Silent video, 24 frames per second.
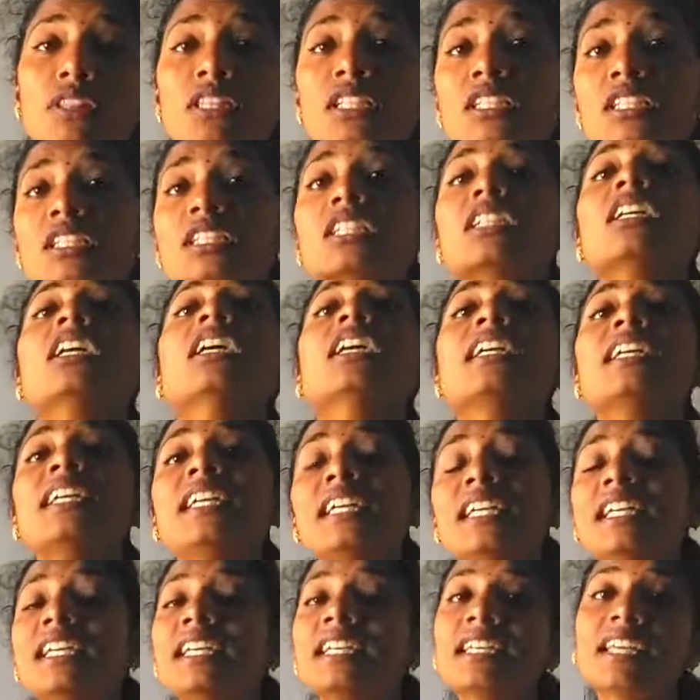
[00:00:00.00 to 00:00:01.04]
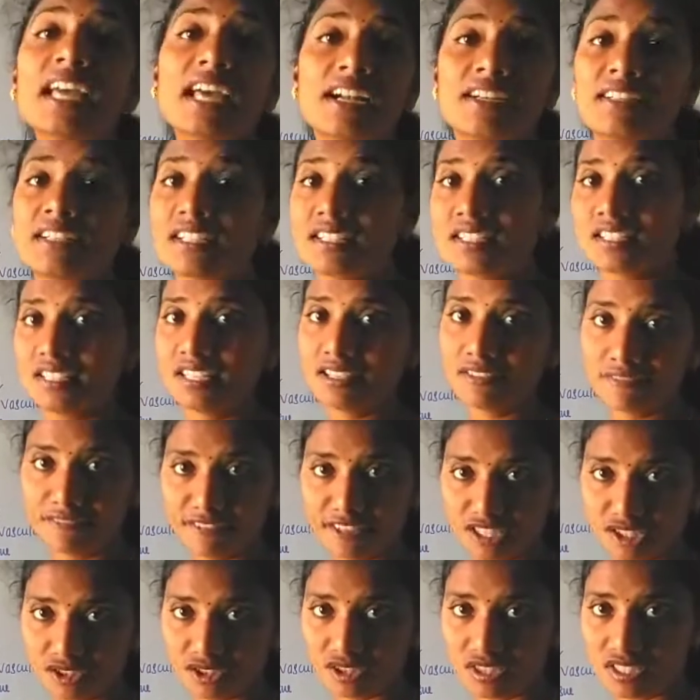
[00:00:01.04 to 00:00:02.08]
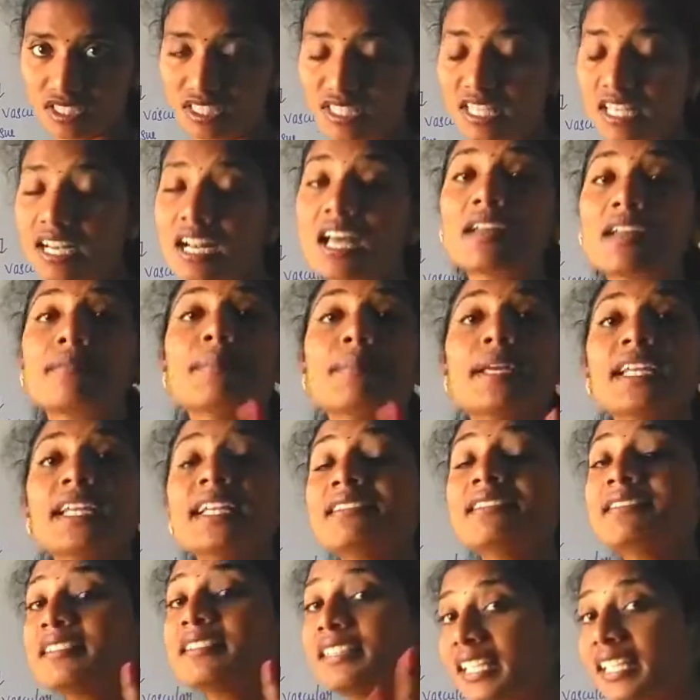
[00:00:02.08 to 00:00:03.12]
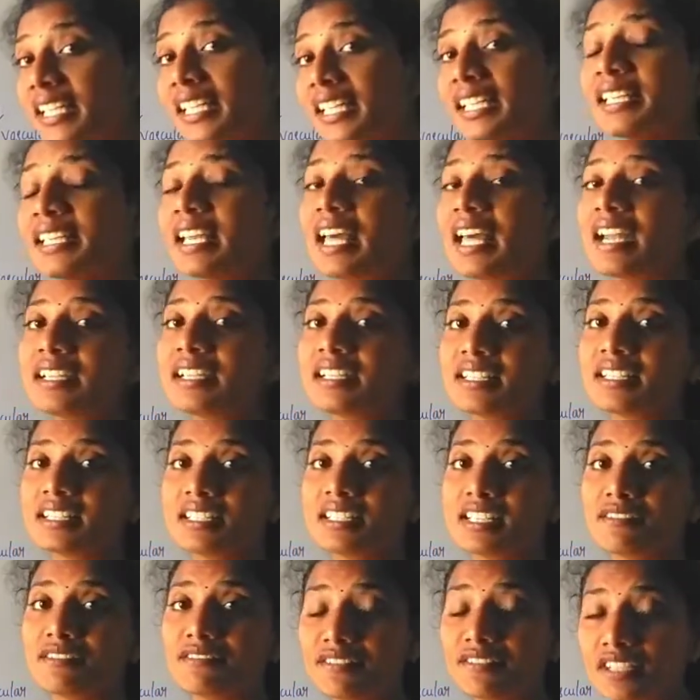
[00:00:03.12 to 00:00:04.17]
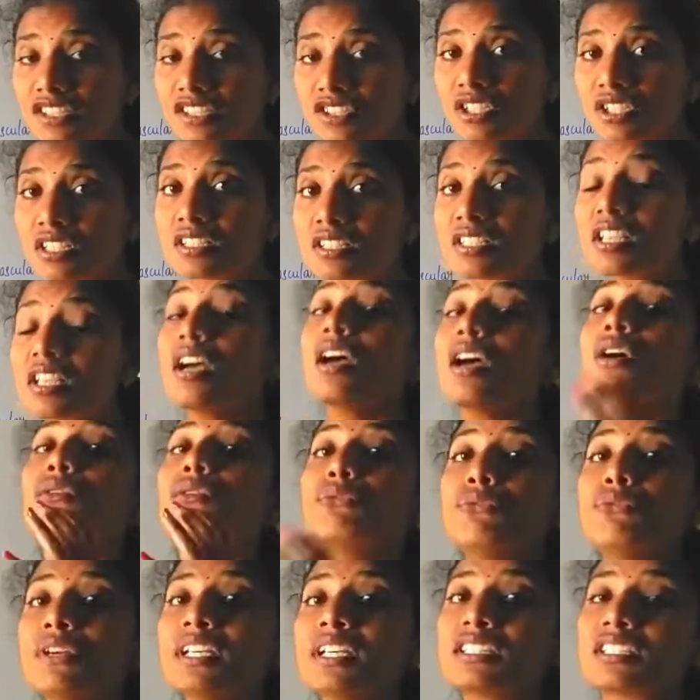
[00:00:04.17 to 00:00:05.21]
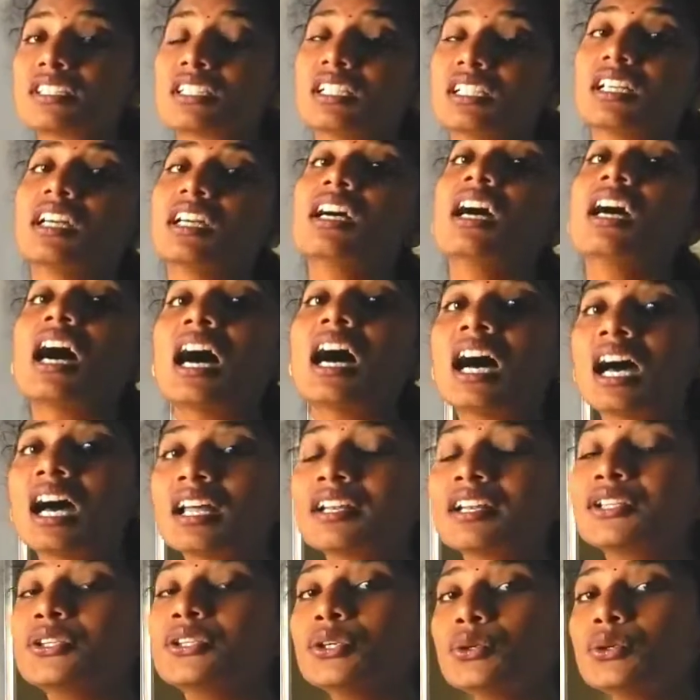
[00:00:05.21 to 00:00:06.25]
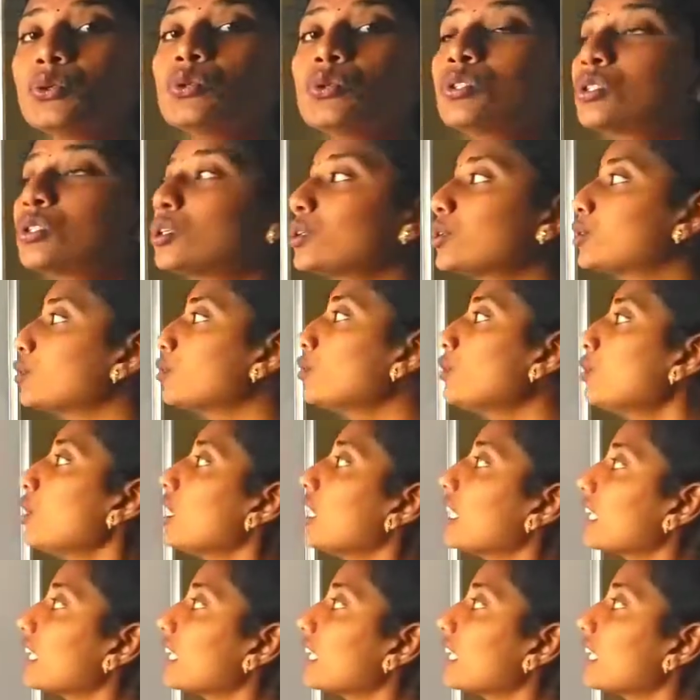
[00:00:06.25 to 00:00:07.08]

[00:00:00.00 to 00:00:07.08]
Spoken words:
the key characteristic features. There are mainly 3 characteristic features which are used to